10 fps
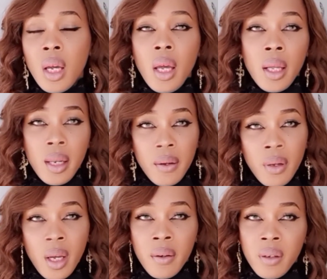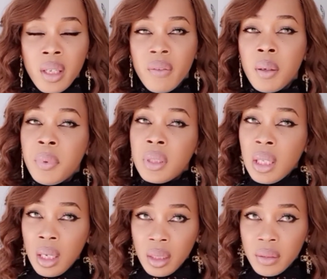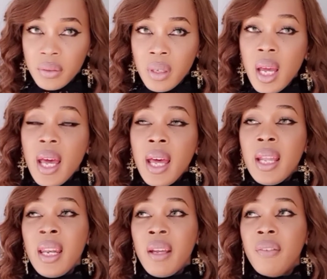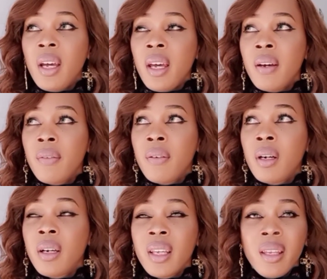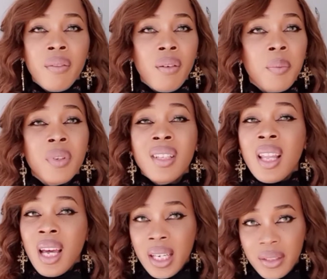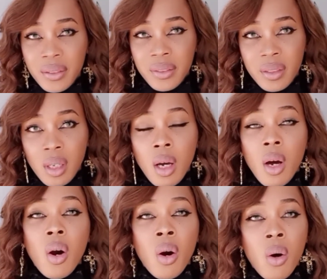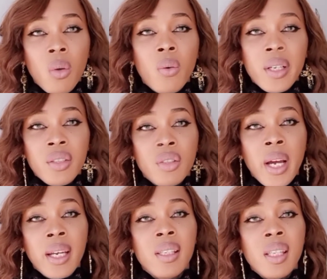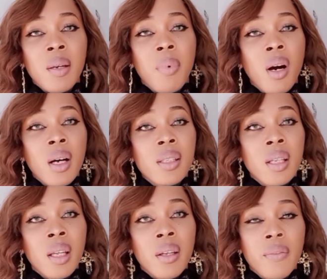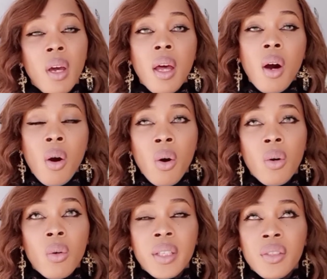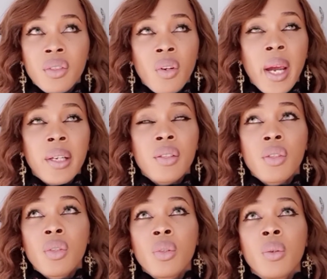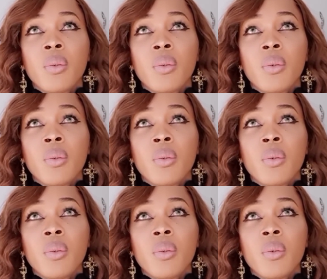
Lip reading: and never ever give up on love, and never ever give up on life. Always try to stay positive. Always try to